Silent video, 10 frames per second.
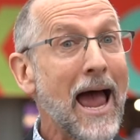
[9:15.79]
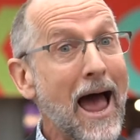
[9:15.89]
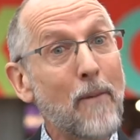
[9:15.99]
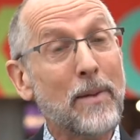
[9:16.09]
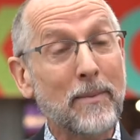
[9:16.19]

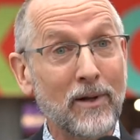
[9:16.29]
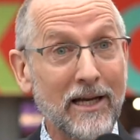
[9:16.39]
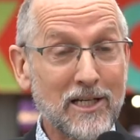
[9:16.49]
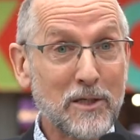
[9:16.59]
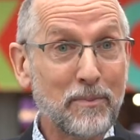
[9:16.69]
how people
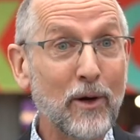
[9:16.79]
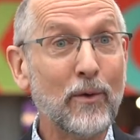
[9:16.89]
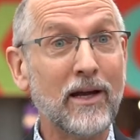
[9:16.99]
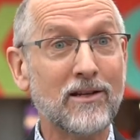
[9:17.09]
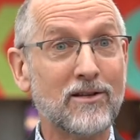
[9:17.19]

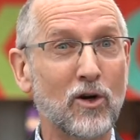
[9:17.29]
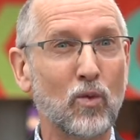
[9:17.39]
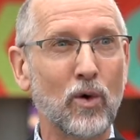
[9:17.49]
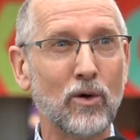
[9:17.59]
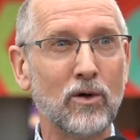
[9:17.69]
experienced their
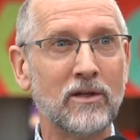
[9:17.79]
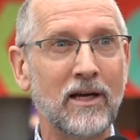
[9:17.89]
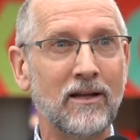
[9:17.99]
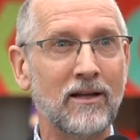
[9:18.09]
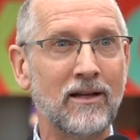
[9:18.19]
world
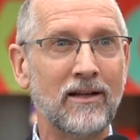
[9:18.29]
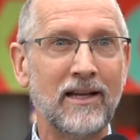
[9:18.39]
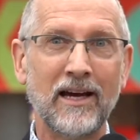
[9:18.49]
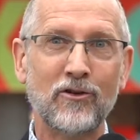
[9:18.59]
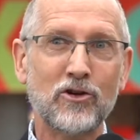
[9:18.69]
and
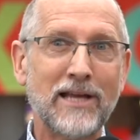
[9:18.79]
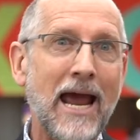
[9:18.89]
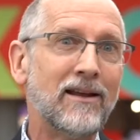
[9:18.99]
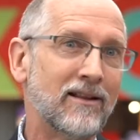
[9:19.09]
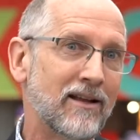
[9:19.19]
the
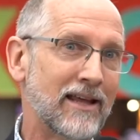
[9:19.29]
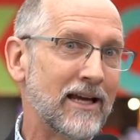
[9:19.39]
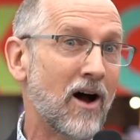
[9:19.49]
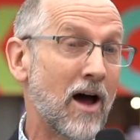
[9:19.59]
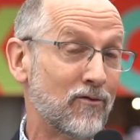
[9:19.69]
understanding that
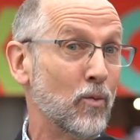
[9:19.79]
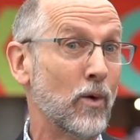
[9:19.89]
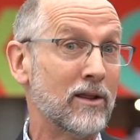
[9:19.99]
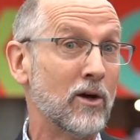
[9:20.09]
they got from what